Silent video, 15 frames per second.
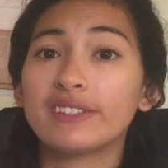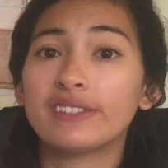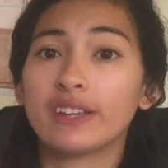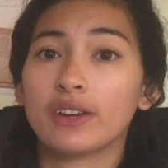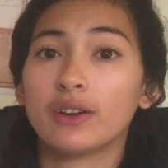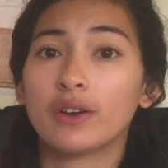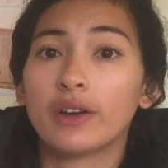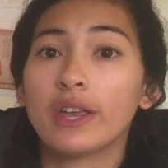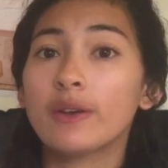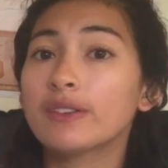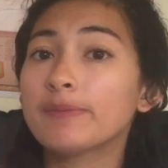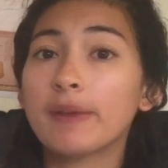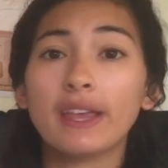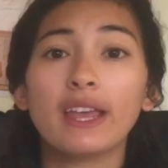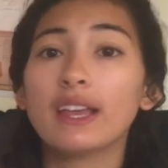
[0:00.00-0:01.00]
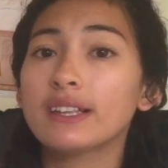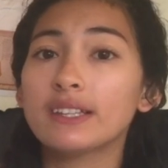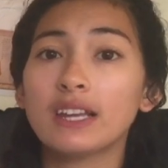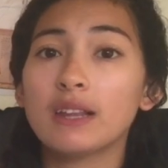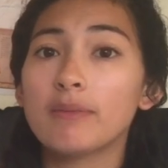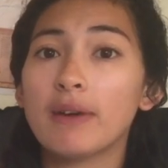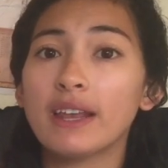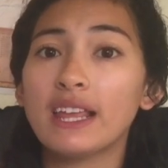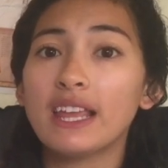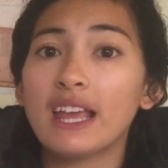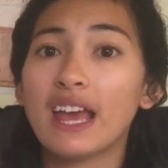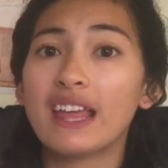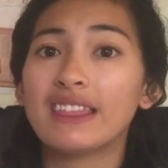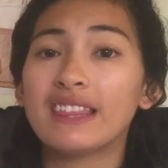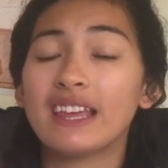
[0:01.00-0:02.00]
to zero. He was making a ton of money
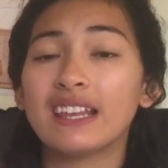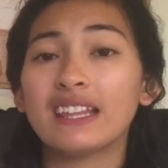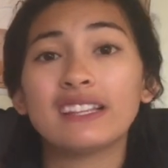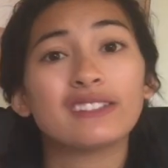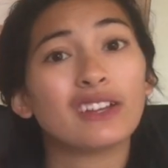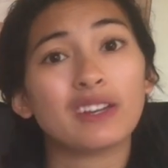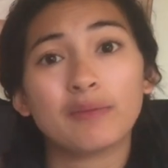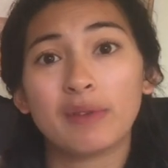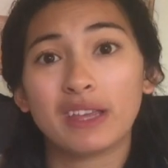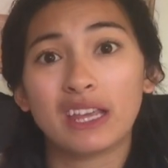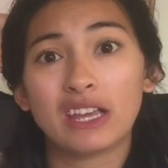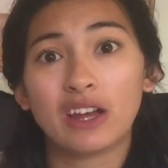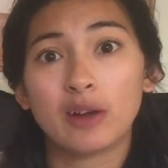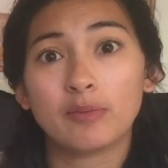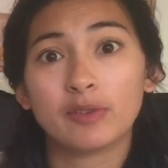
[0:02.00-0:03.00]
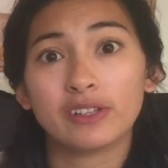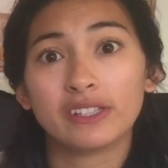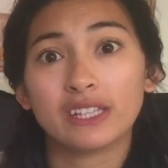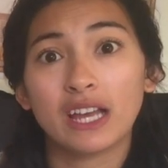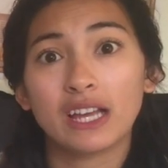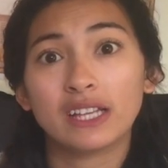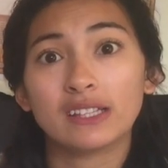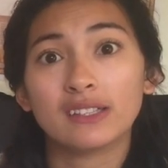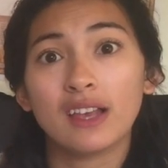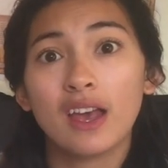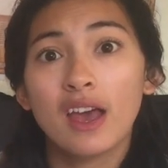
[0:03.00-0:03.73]
and then he started making cardboard signs.